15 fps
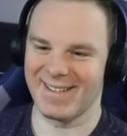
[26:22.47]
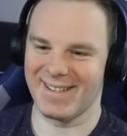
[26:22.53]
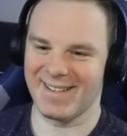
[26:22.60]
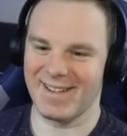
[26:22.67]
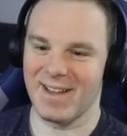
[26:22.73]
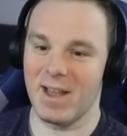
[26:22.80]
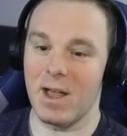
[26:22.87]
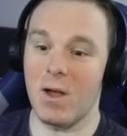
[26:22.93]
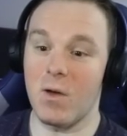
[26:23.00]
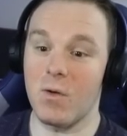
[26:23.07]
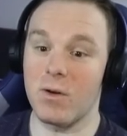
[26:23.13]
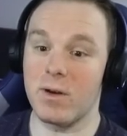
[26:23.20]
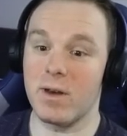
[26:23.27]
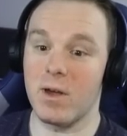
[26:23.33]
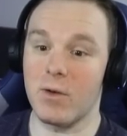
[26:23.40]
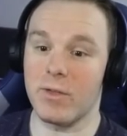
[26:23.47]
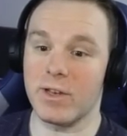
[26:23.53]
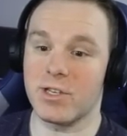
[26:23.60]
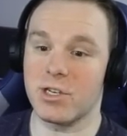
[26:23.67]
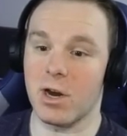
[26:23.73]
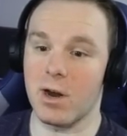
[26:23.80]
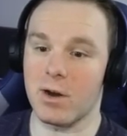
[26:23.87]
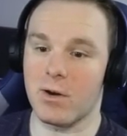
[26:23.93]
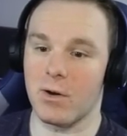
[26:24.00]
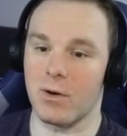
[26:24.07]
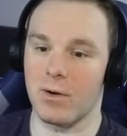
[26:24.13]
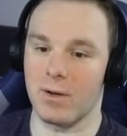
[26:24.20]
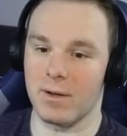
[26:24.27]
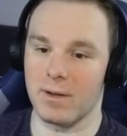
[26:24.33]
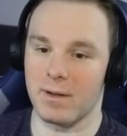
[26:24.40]
Stella. Oh no, the
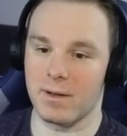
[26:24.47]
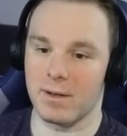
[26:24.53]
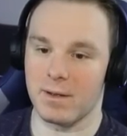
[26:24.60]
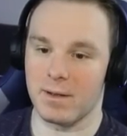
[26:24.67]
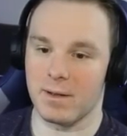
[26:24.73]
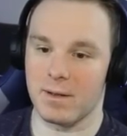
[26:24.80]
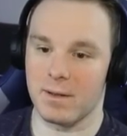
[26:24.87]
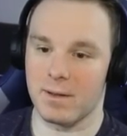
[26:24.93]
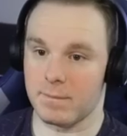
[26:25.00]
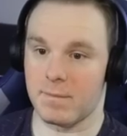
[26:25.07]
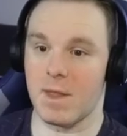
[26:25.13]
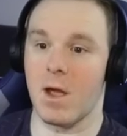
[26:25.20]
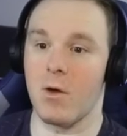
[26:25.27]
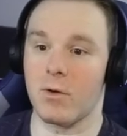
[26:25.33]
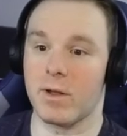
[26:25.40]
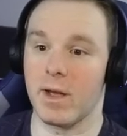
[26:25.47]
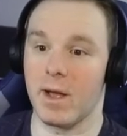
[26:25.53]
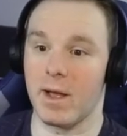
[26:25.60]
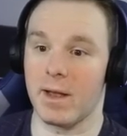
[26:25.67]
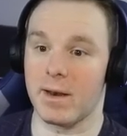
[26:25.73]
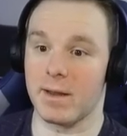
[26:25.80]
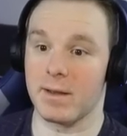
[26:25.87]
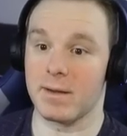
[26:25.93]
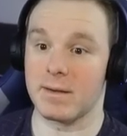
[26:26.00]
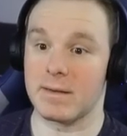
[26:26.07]
charcoal. Oh god.